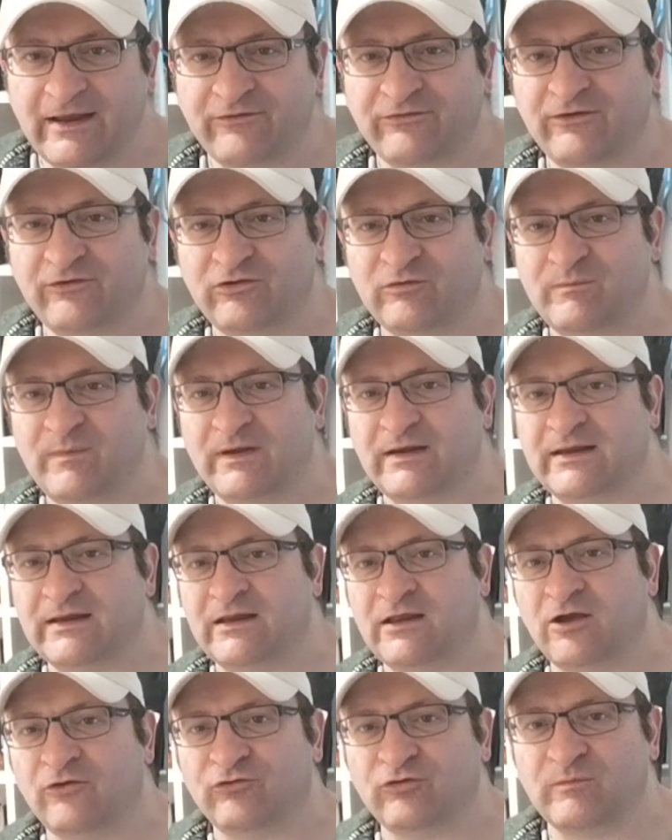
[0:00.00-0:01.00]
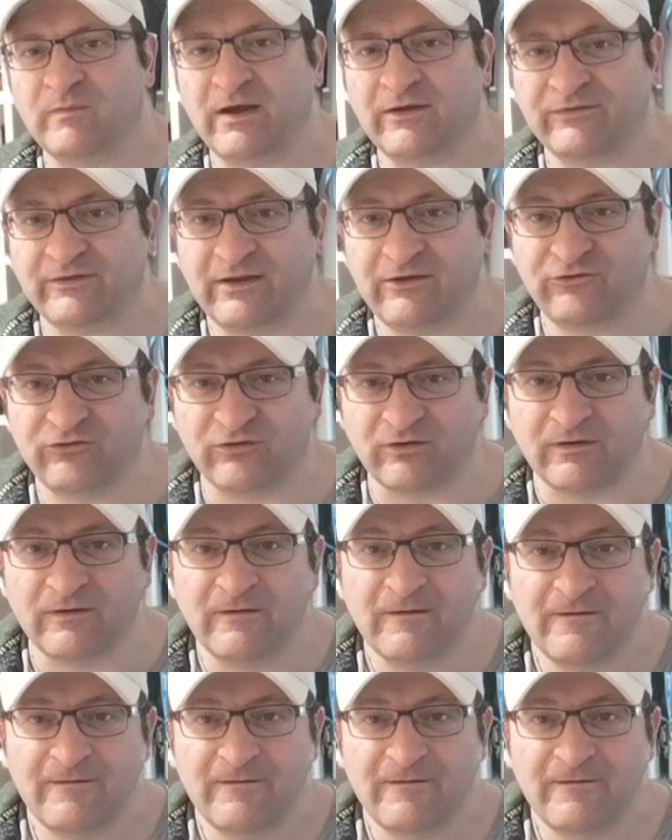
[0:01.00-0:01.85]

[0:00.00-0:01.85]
accessibility, and customization.